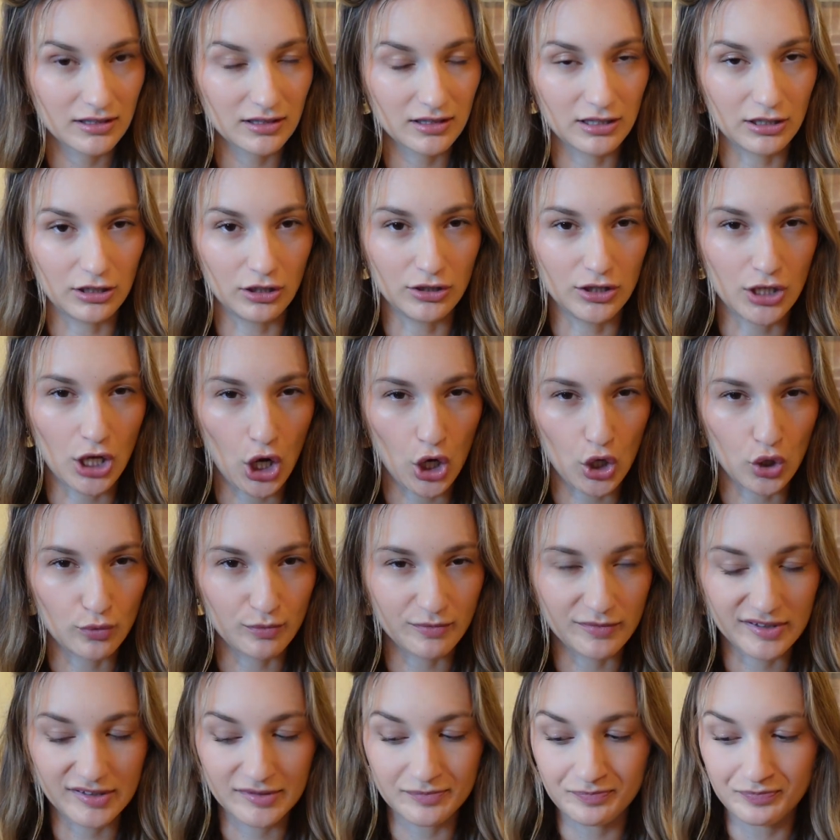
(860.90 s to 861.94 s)
little
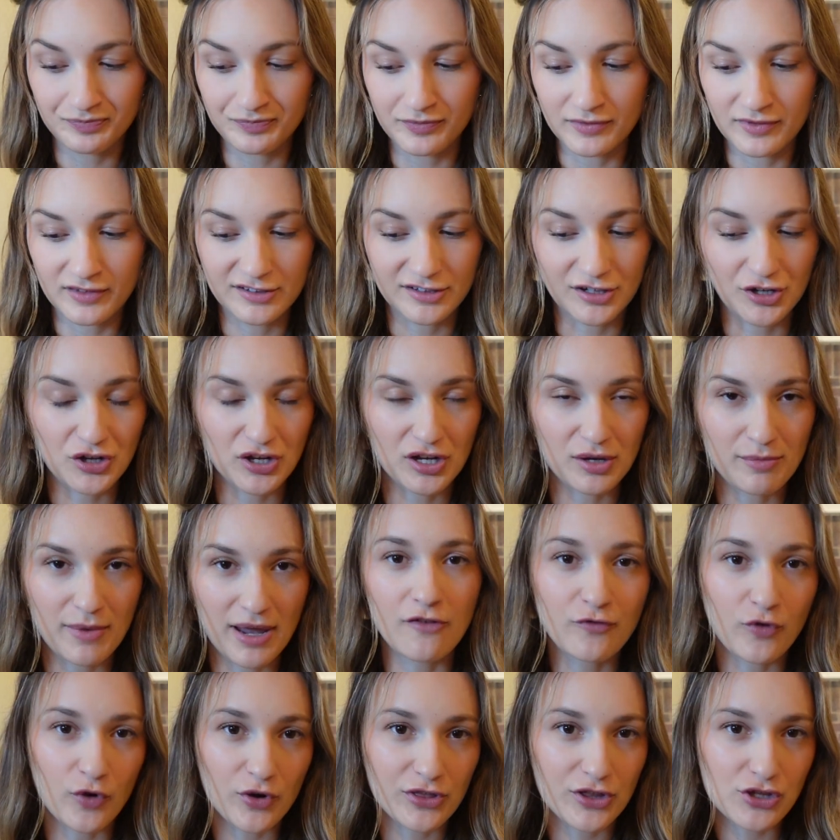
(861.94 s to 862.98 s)
gnomes. So you can make
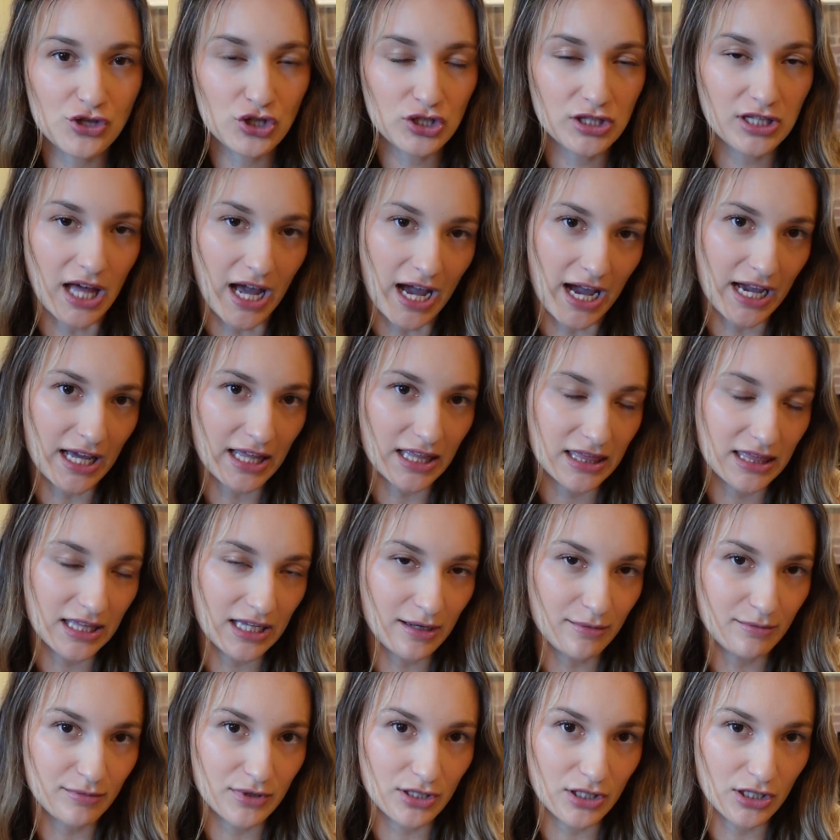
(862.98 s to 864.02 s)
4th of July
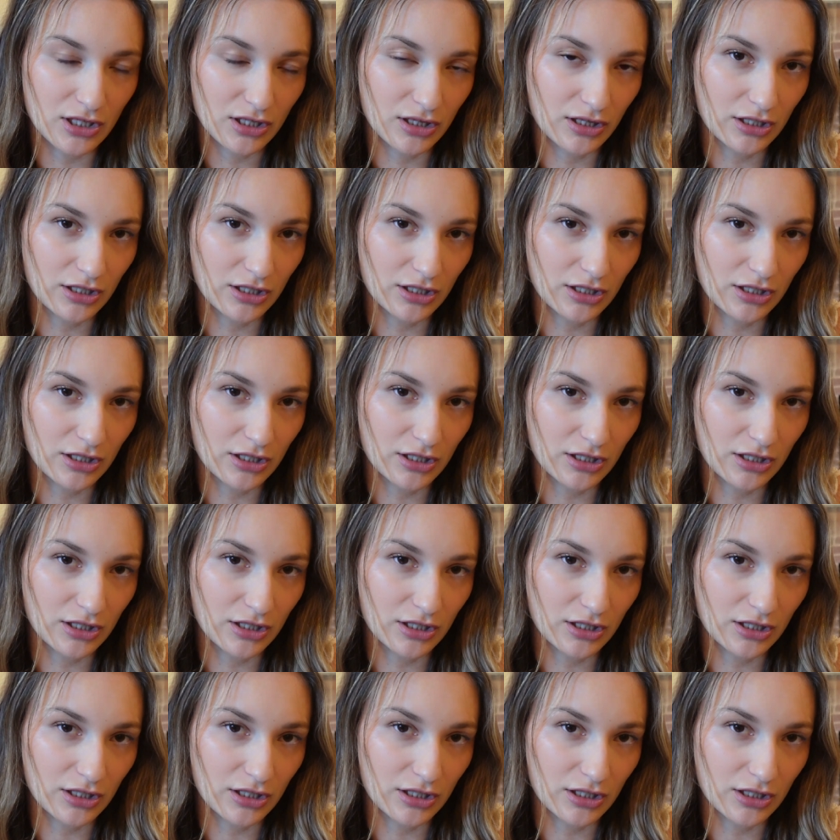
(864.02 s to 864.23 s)
themed